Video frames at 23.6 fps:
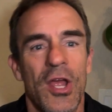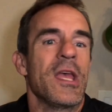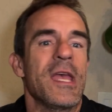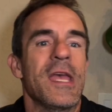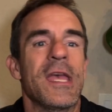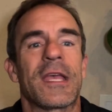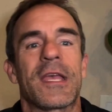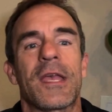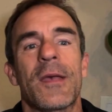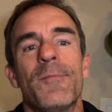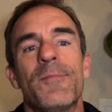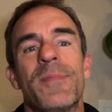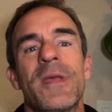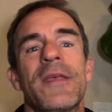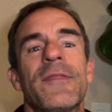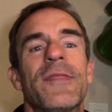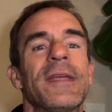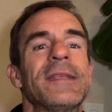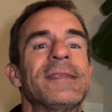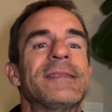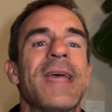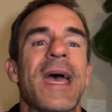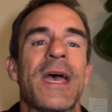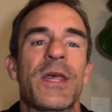It can be
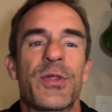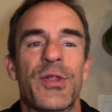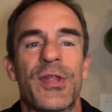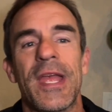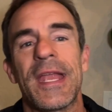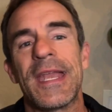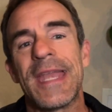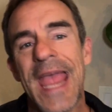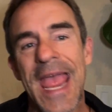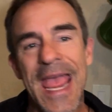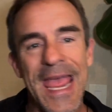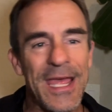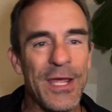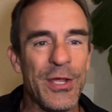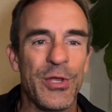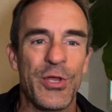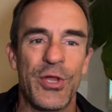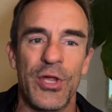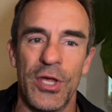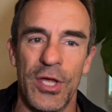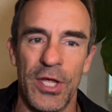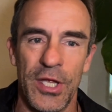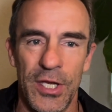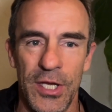the
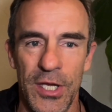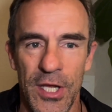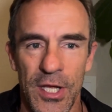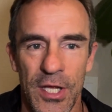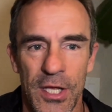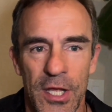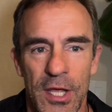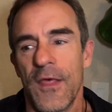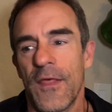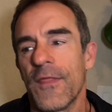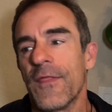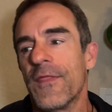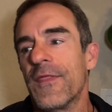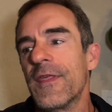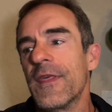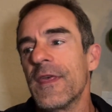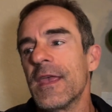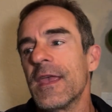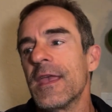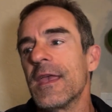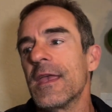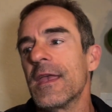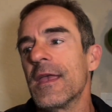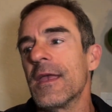destination,
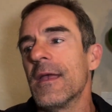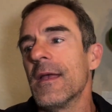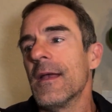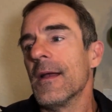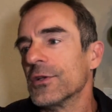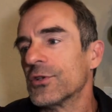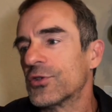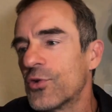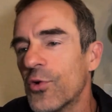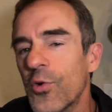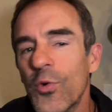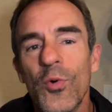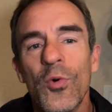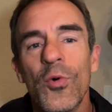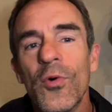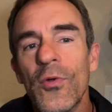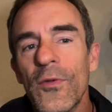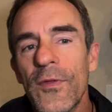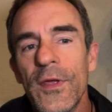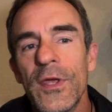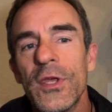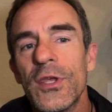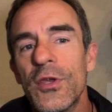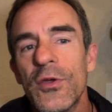the tool
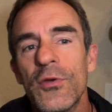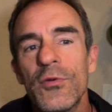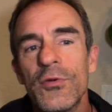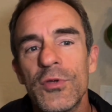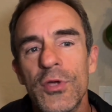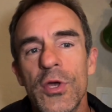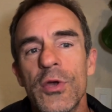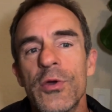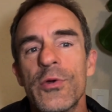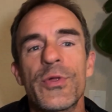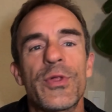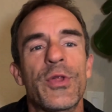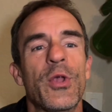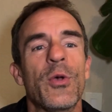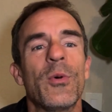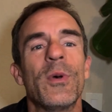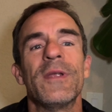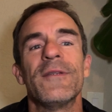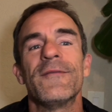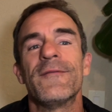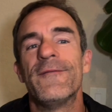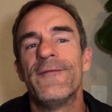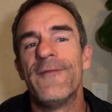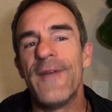that you use to
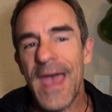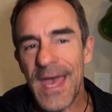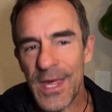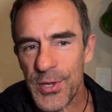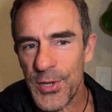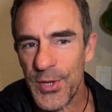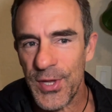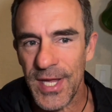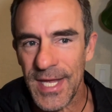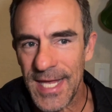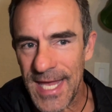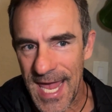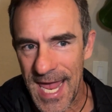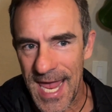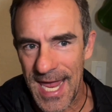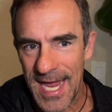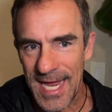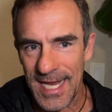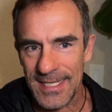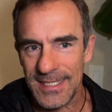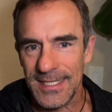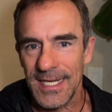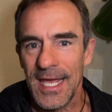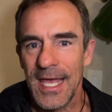
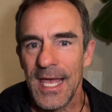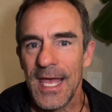investigate